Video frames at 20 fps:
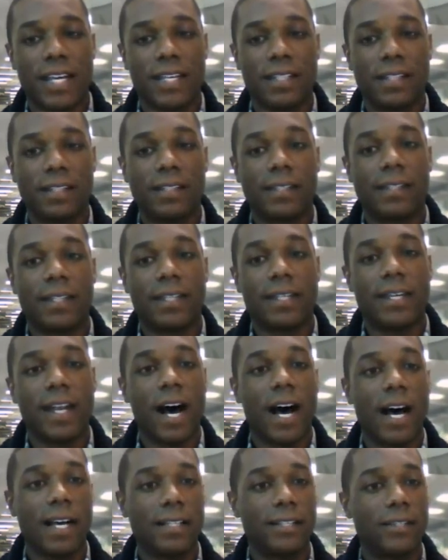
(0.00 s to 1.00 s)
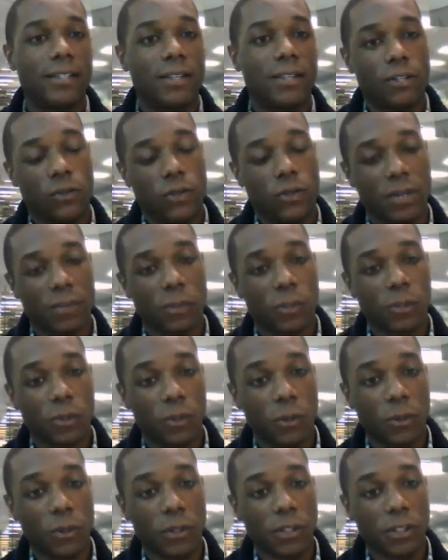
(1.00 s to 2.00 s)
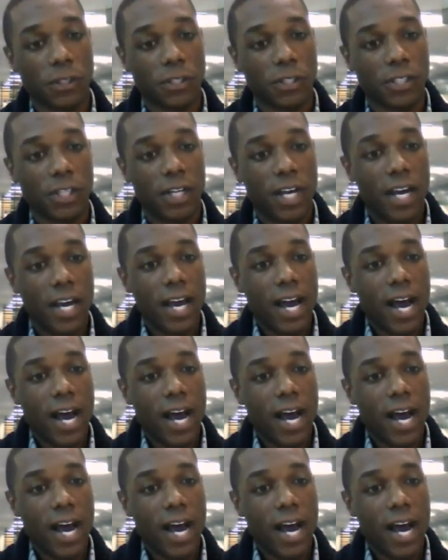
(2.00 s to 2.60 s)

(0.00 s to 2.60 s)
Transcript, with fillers: is denied to their dream schools,